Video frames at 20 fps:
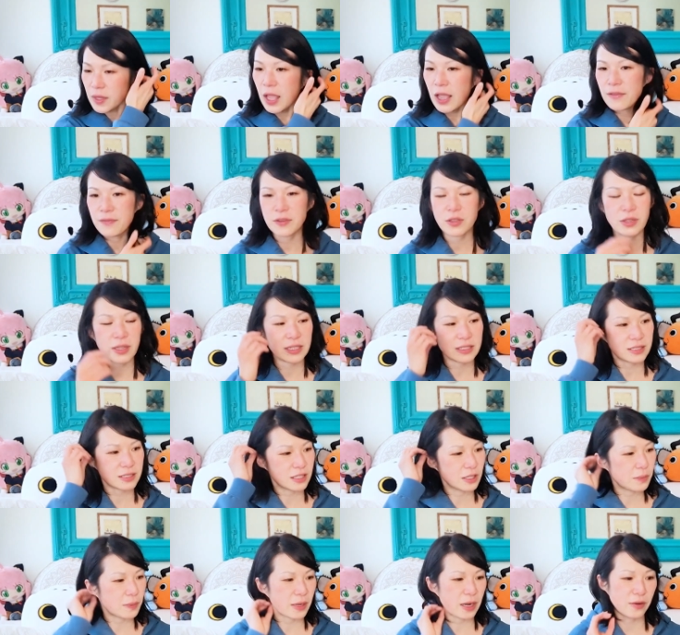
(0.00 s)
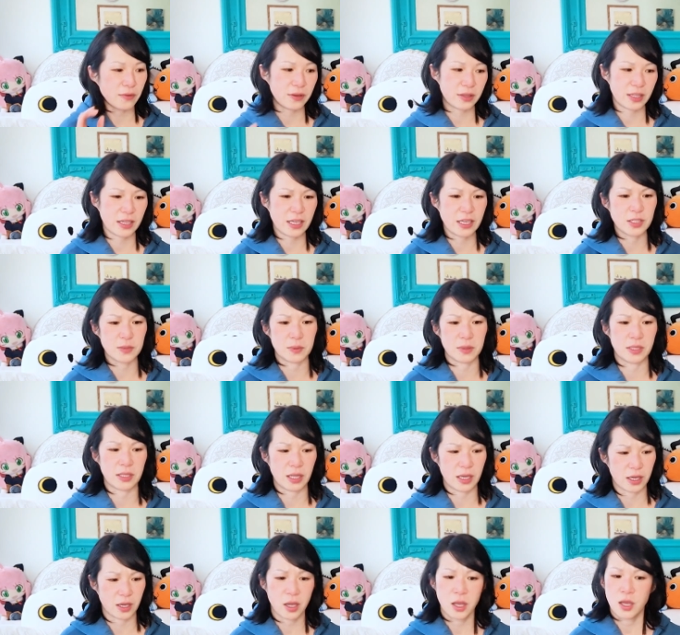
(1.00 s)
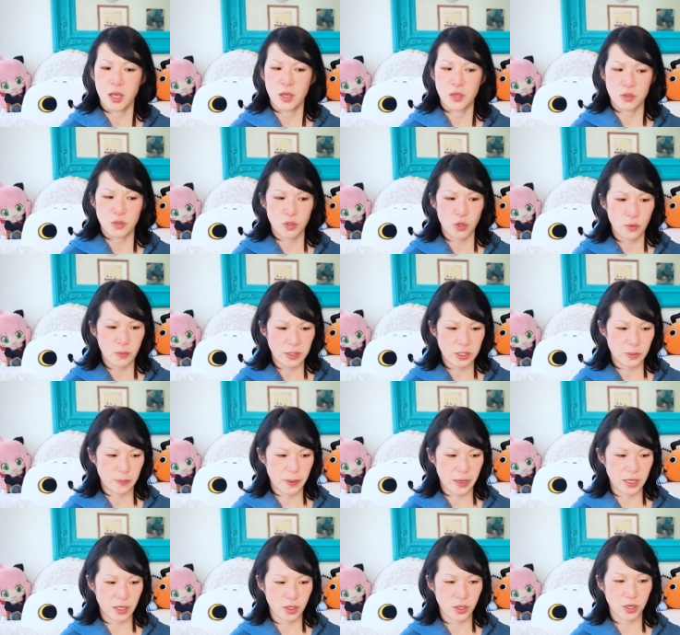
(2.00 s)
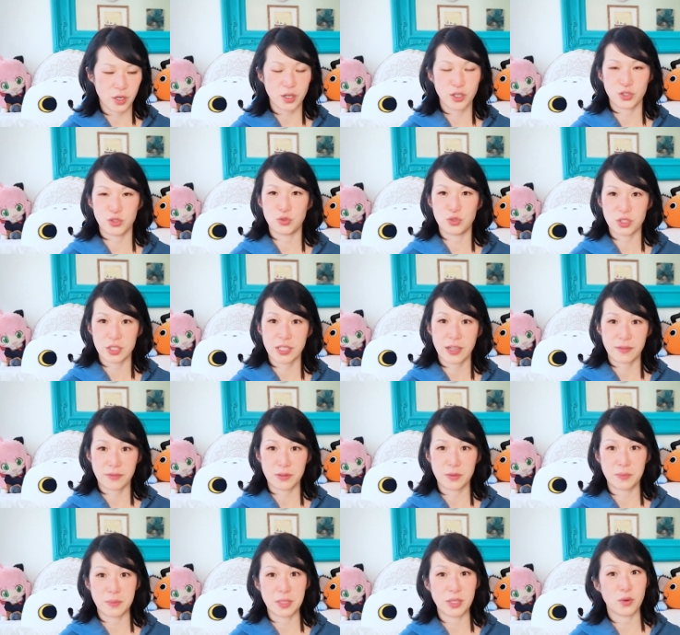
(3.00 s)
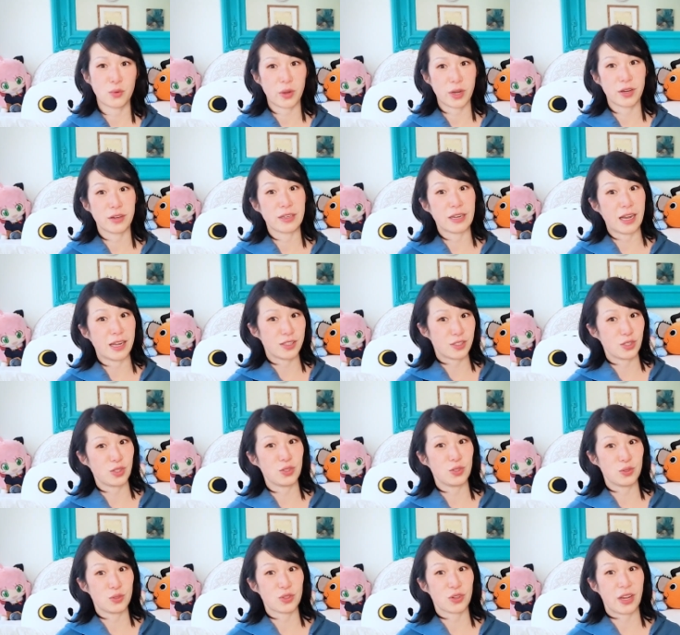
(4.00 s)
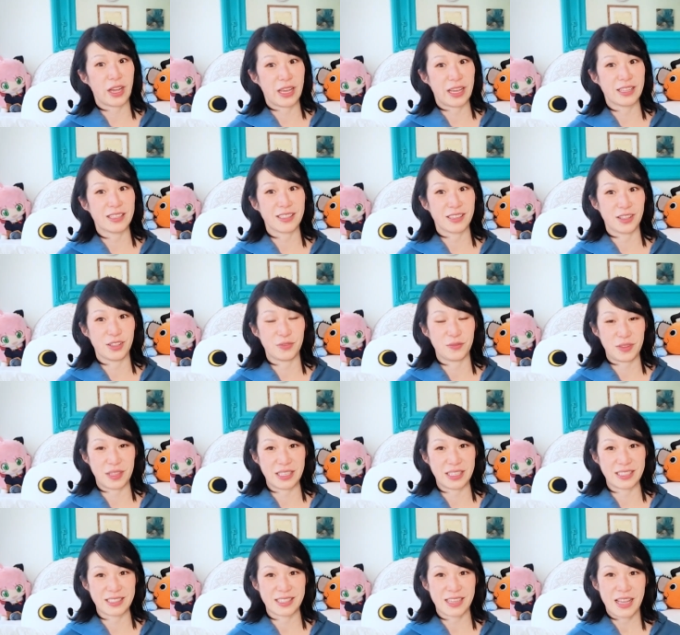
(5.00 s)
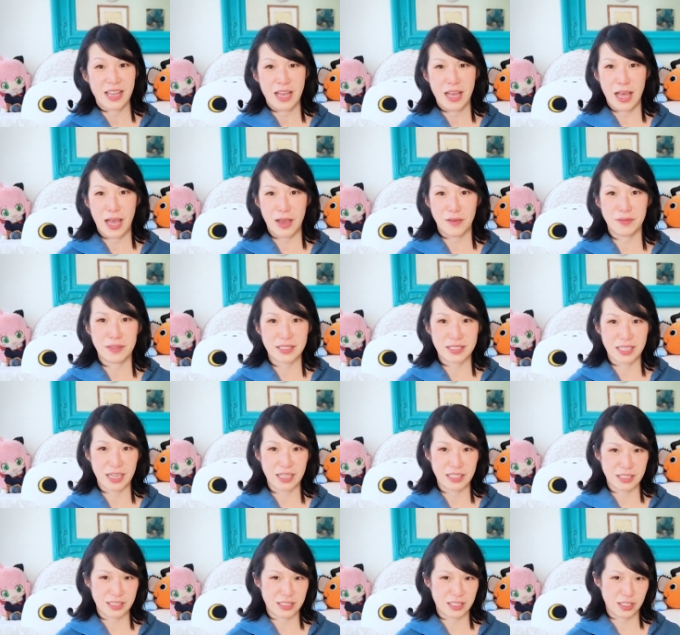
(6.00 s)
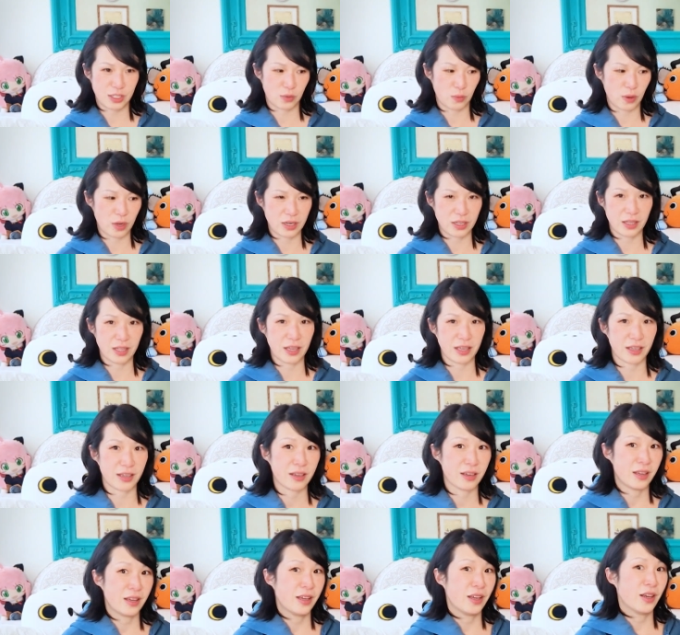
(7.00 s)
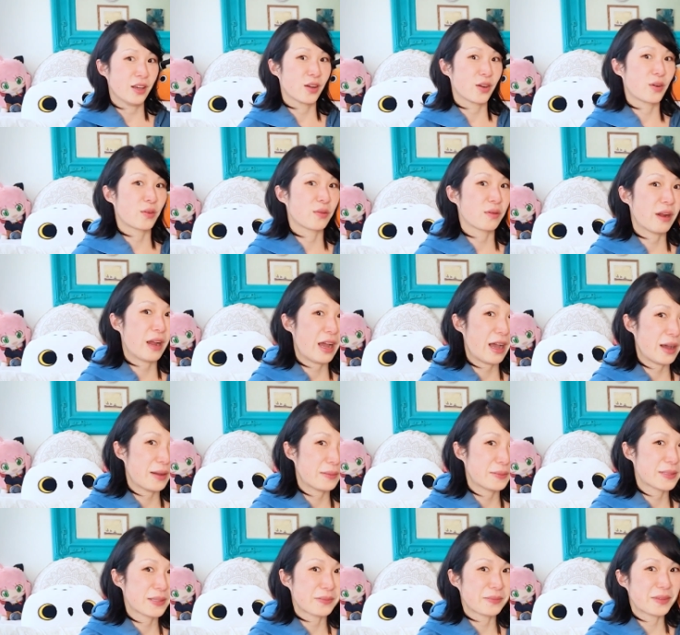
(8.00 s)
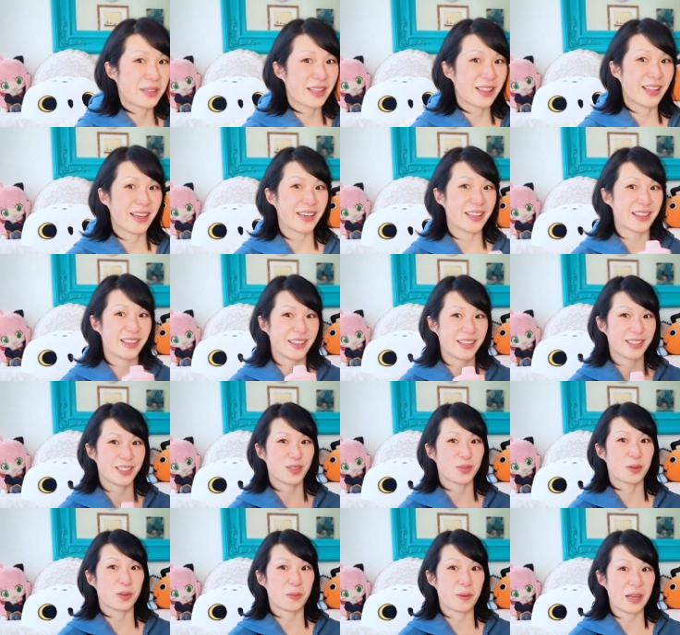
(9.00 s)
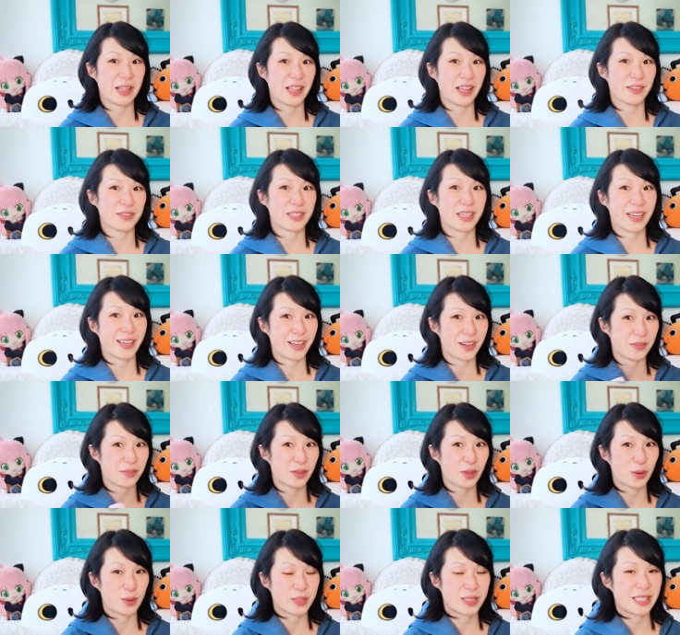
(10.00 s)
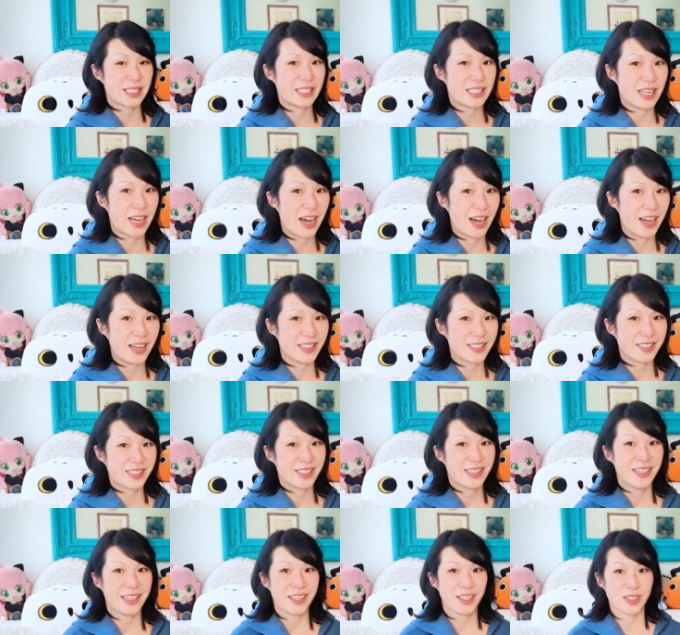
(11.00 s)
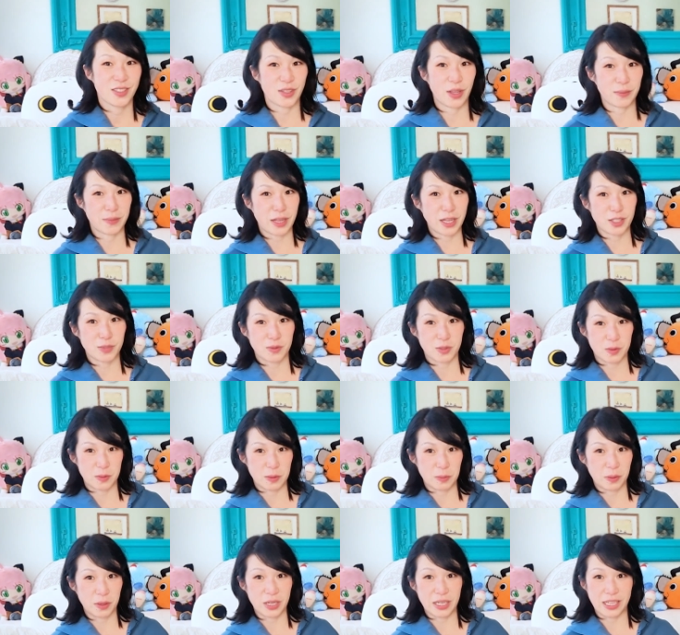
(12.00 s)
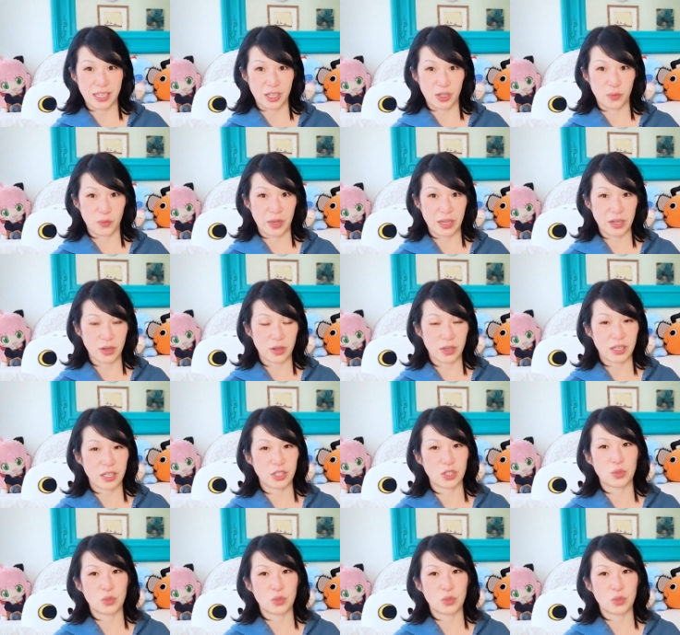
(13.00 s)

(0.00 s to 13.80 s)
I feel like sleep and everything has been like so much better. You just have to be aware not to use your hand to lift things. I have this tendency to want to like grab something like this with my left hand, even though I'm not supposed to be putting any weight on it.